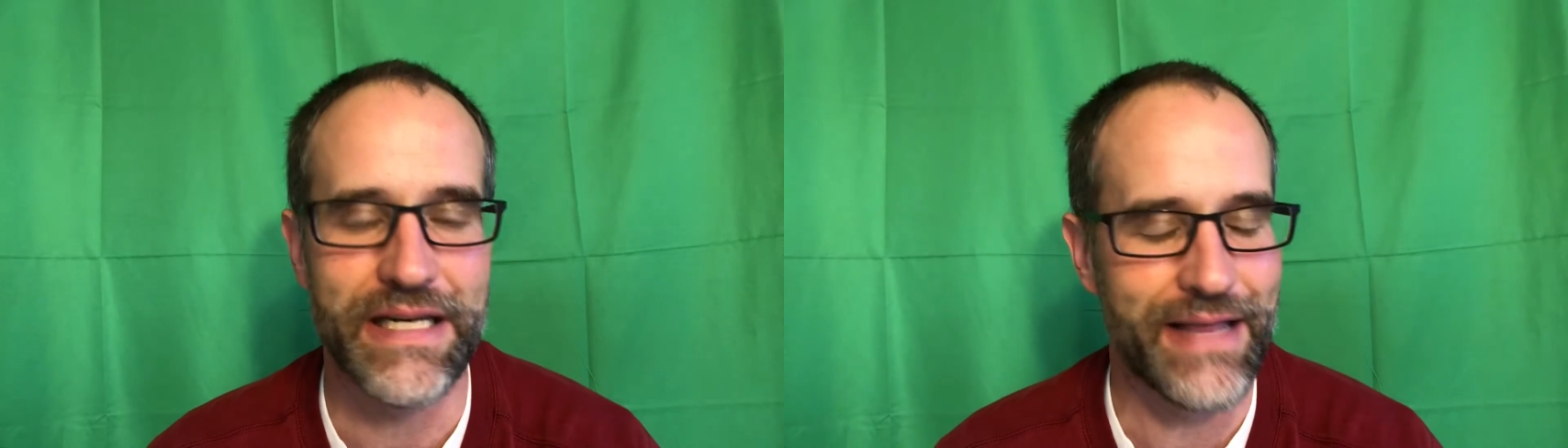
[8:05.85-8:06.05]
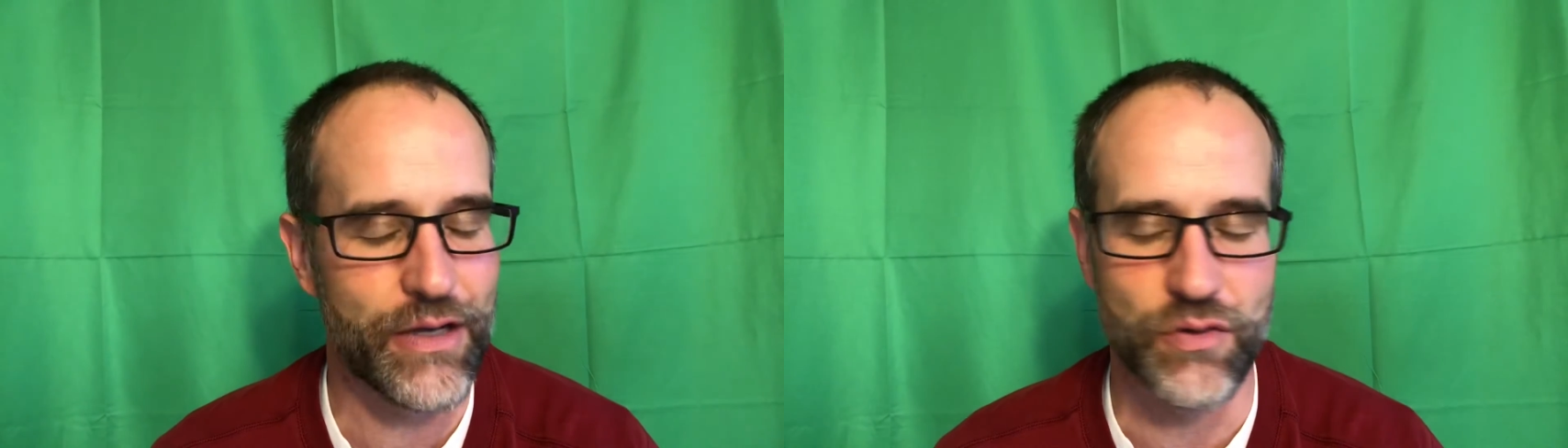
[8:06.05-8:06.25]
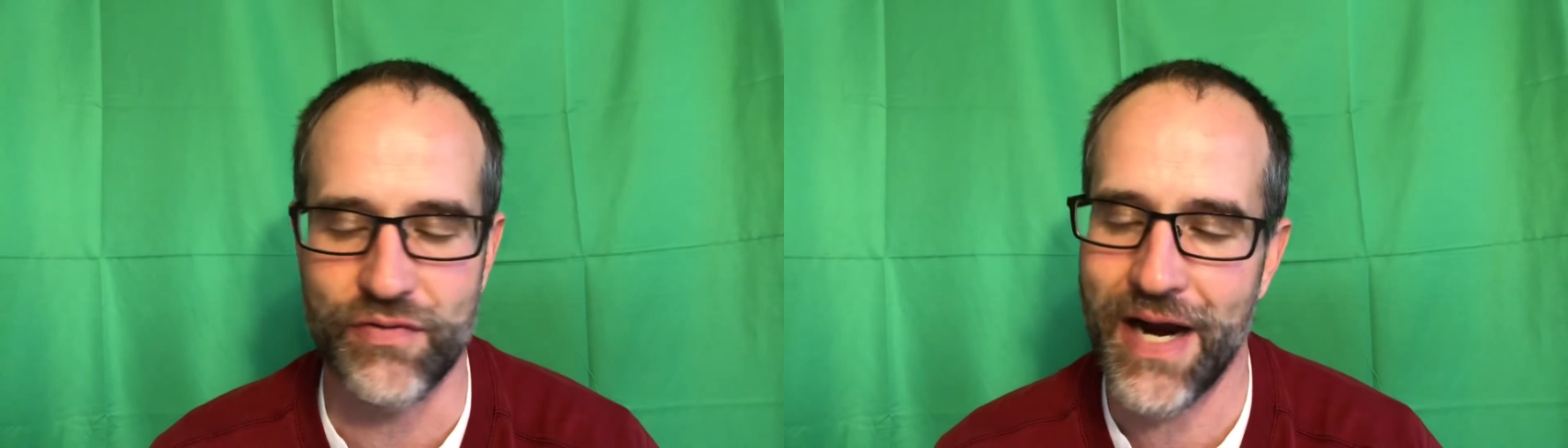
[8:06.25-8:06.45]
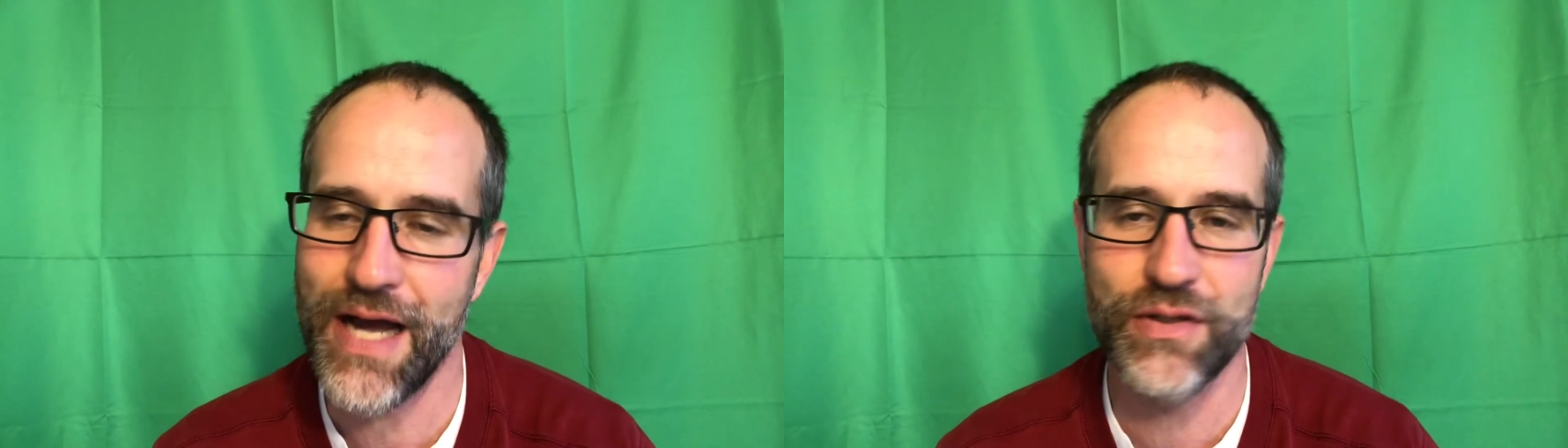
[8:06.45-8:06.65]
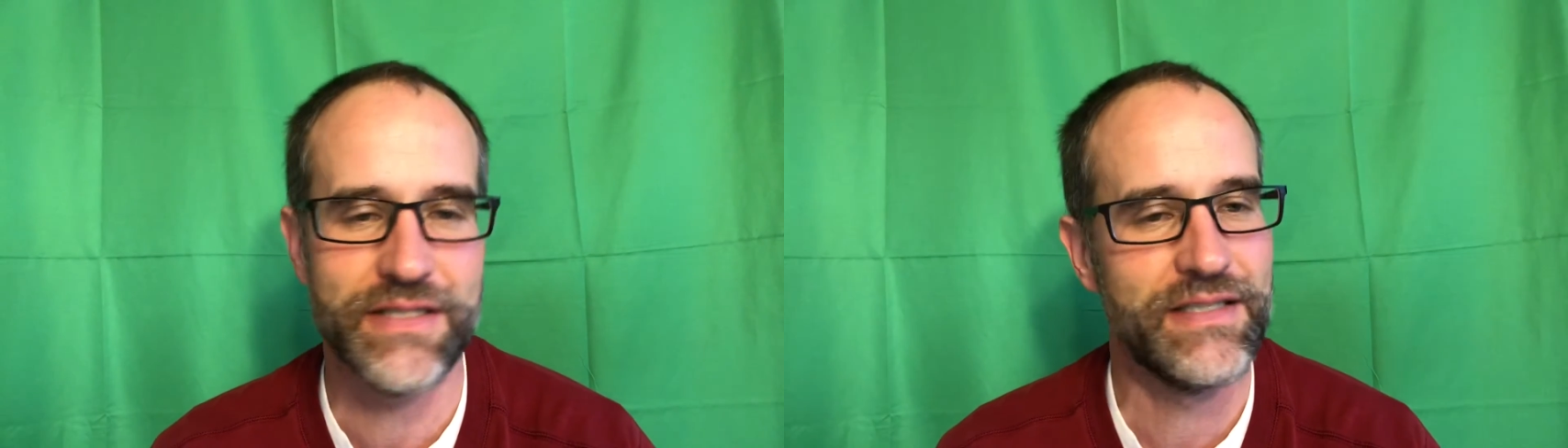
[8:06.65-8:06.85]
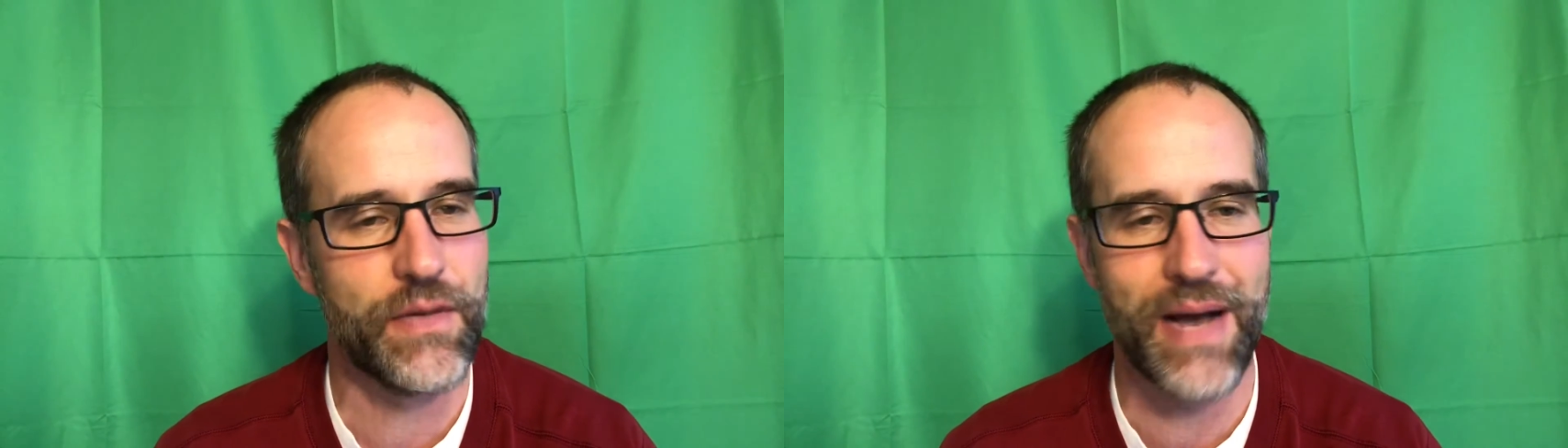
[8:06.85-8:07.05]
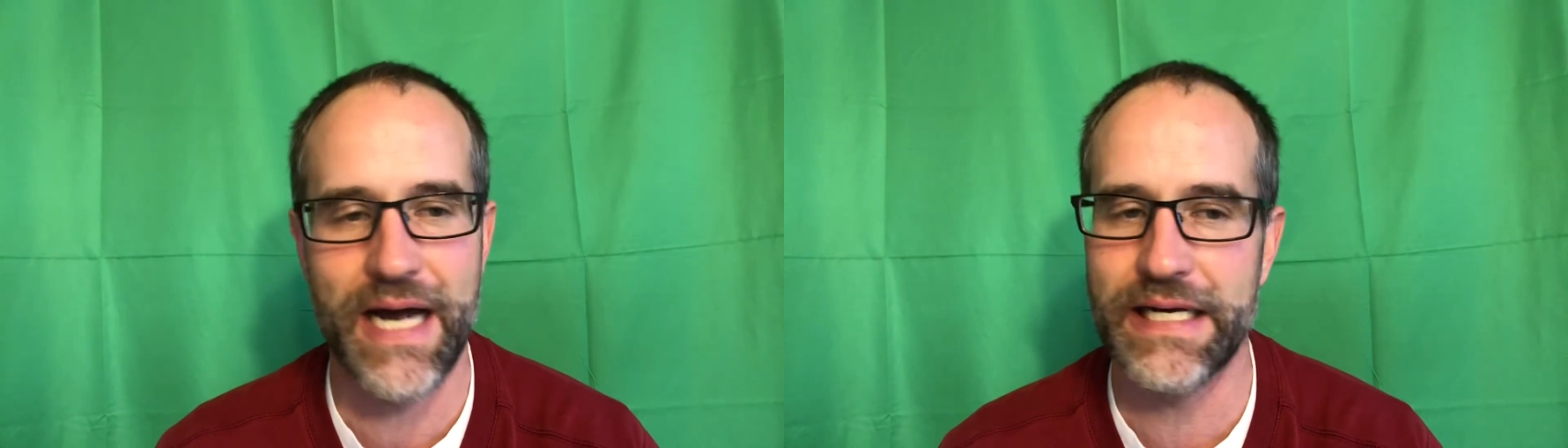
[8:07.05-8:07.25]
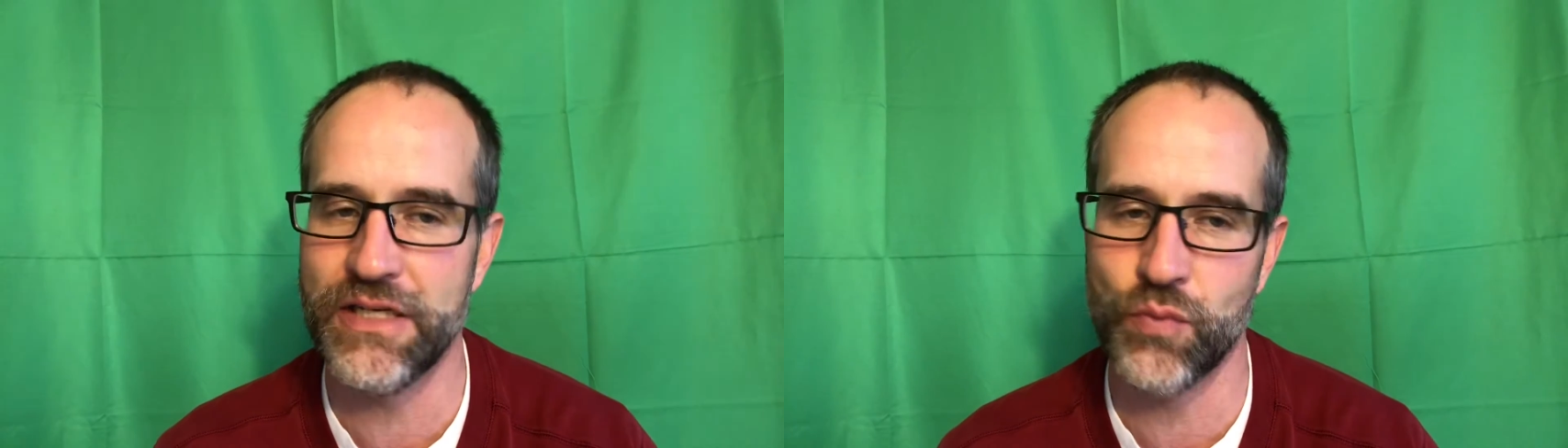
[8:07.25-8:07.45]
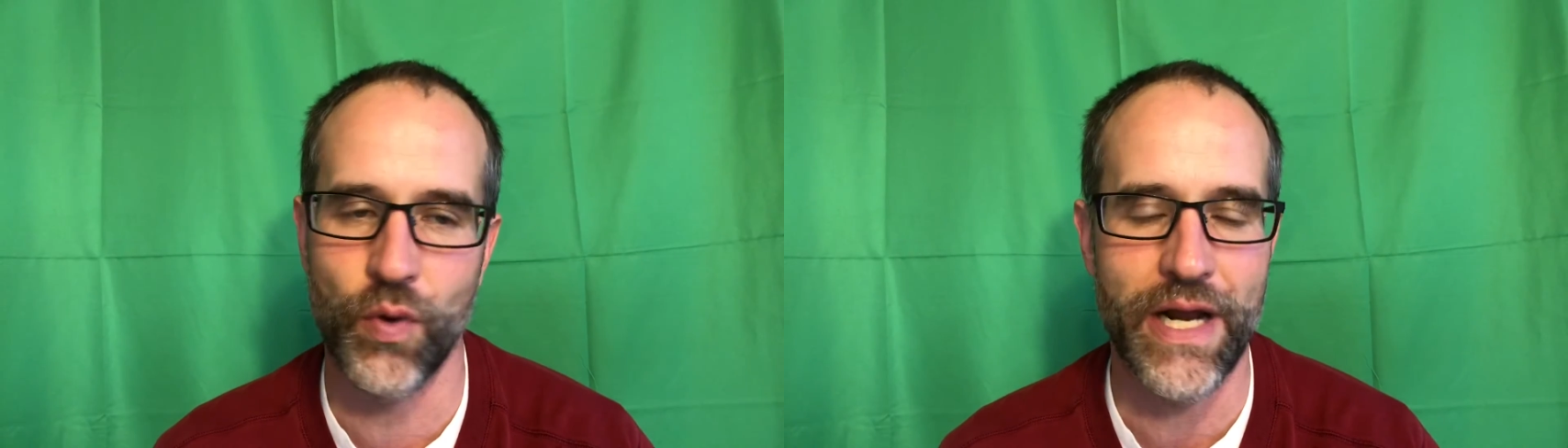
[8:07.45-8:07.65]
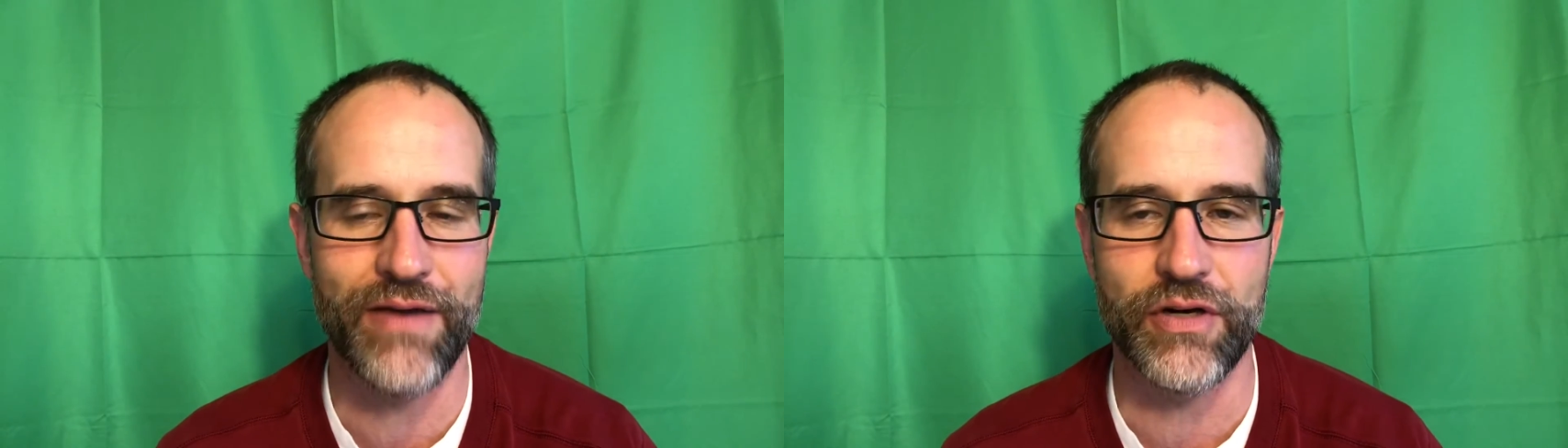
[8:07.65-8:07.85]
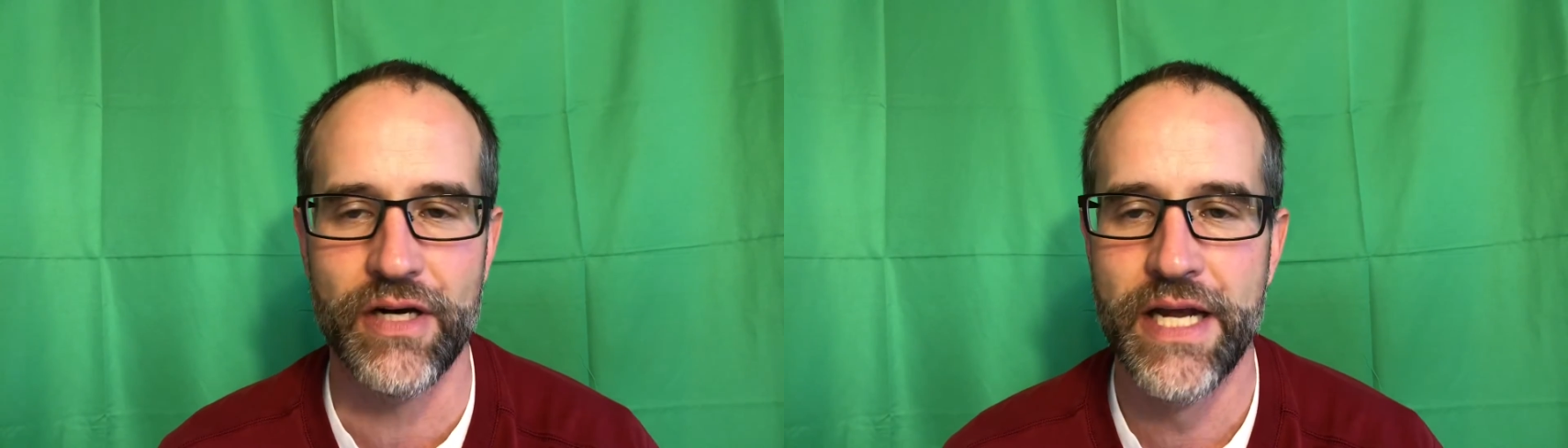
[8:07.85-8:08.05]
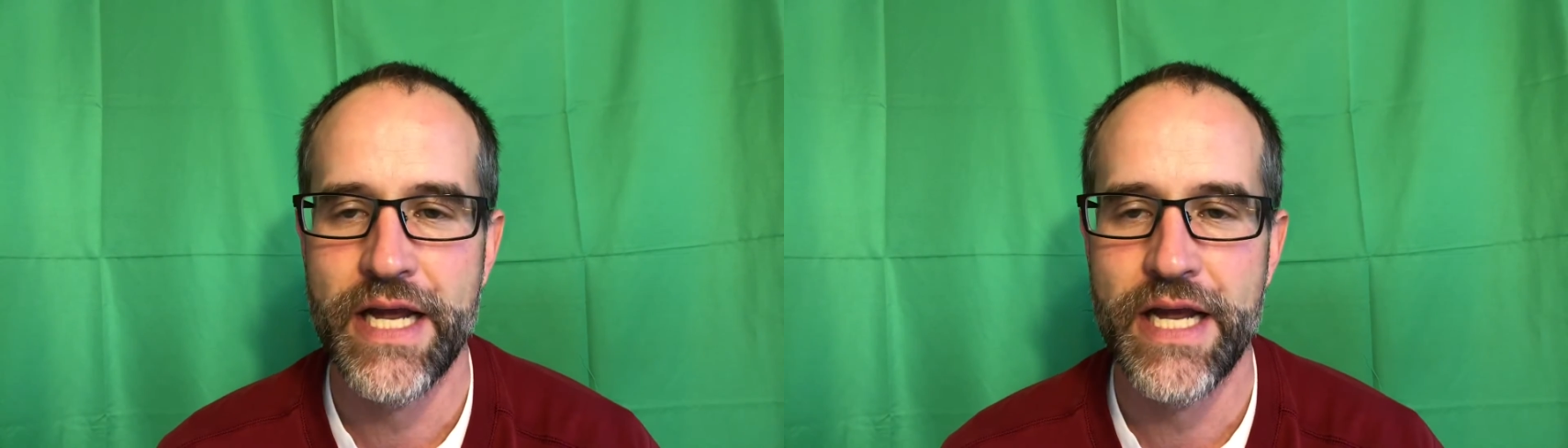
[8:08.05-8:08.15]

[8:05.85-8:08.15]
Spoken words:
and that goes for houses, commodities, whatever.